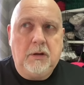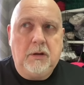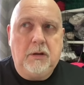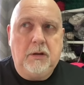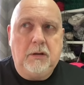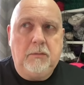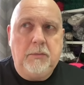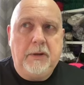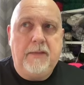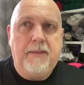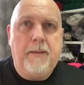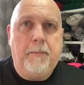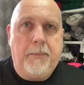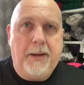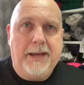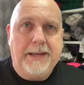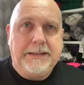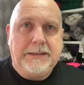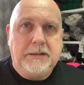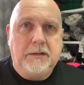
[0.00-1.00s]
in the
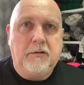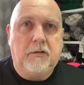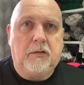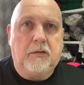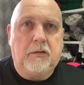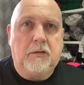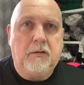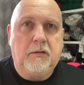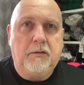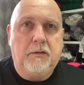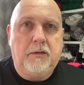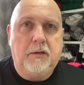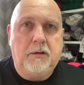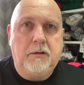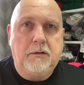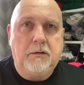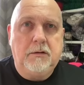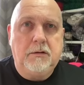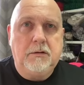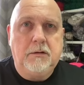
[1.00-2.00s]
paints
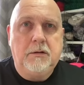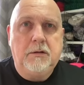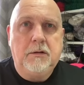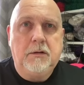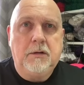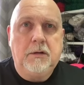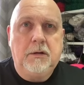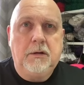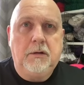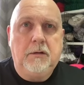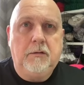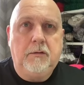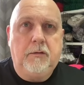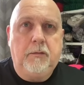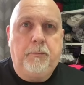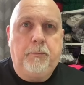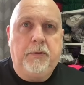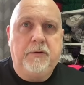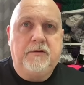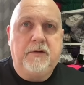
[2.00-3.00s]
than the
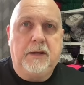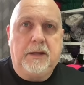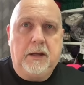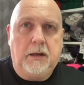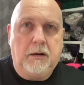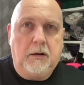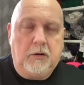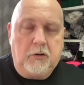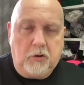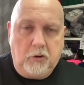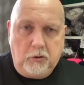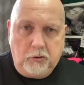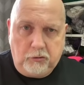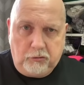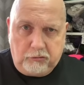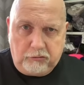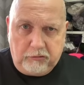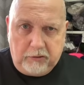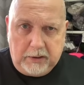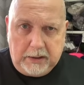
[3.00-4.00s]
particular
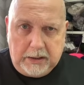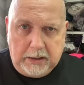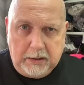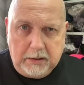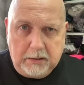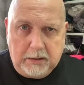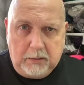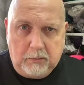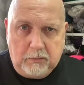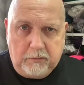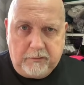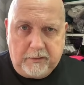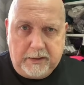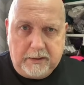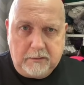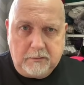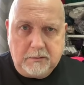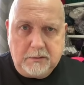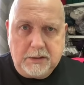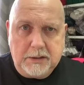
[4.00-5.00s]
country they were
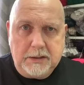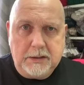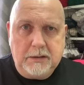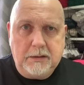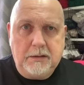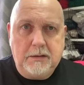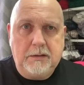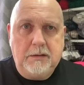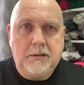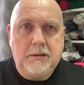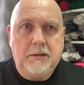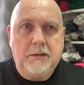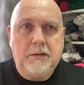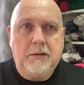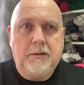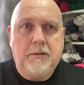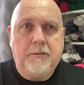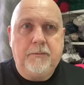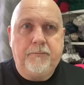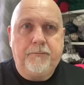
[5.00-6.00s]
found in
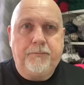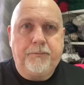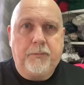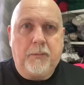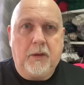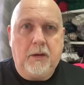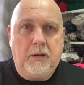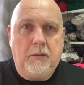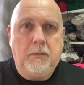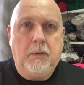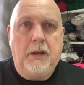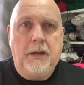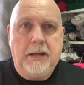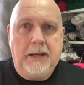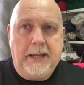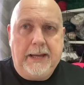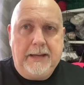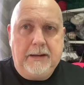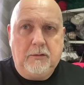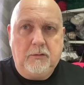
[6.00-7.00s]

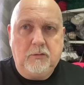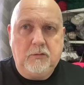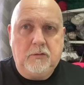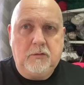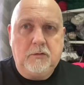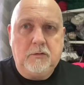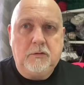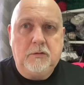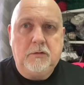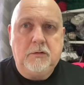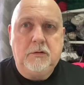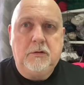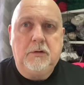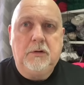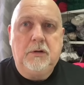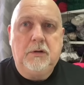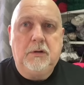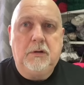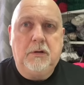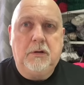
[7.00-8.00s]
allowed.
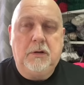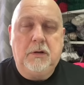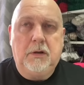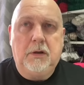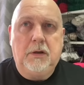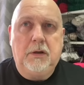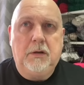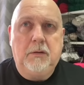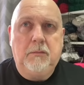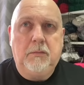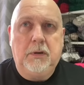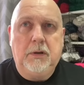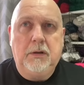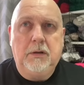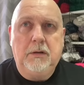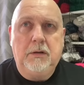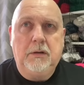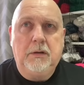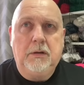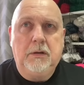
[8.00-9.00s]

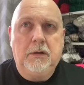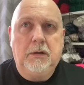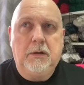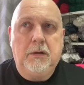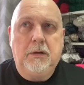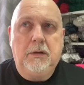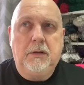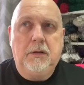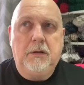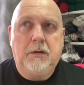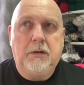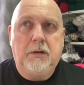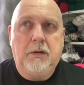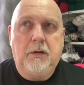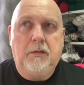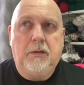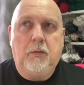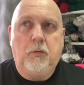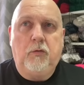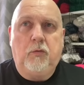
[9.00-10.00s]

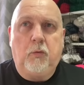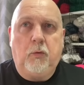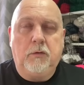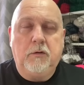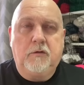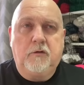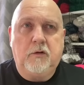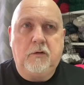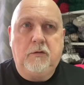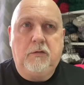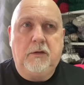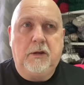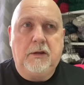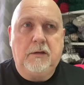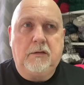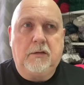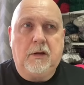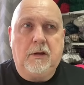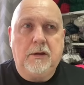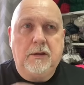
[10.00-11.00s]
There was one or two
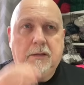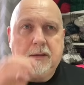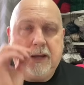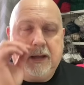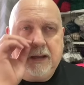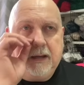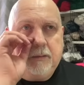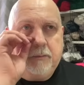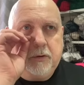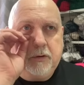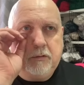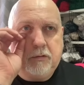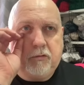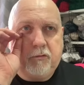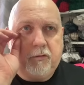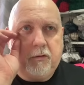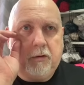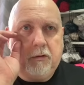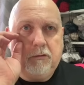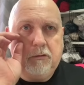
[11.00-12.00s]
things like that, but as
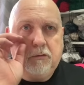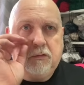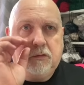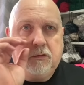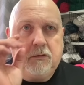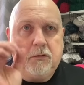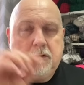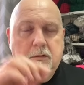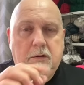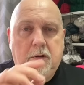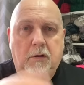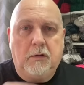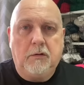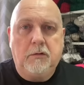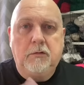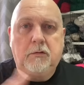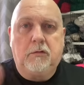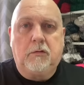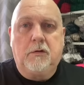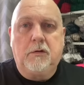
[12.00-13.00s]
far as
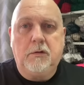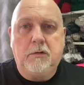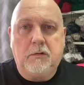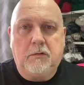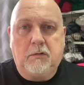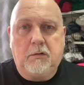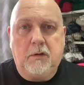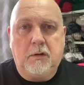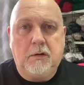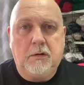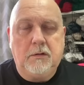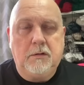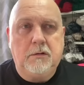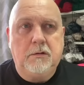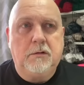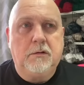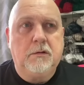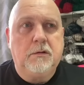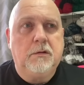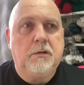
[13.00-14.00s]
yarn's concerned,